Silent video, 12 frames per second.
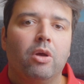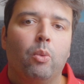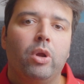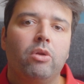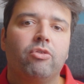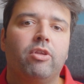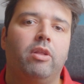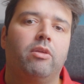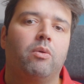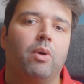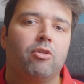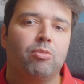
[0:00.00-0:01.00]
when you set
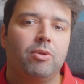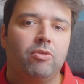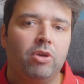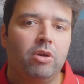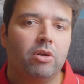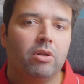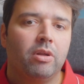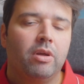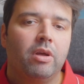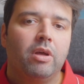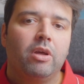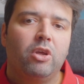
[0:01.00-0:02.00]
the grass material,
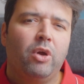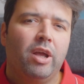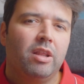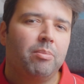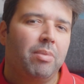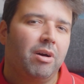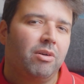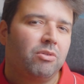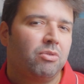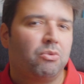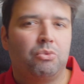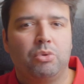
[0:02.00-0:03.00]
you had
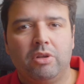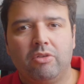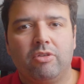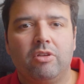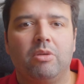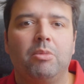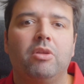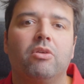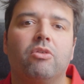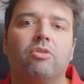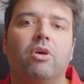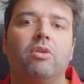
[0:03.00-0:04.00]
about 20
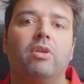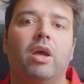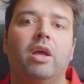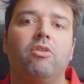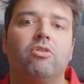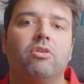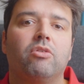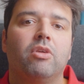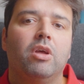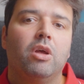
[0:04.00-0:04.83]
centimeters on the edges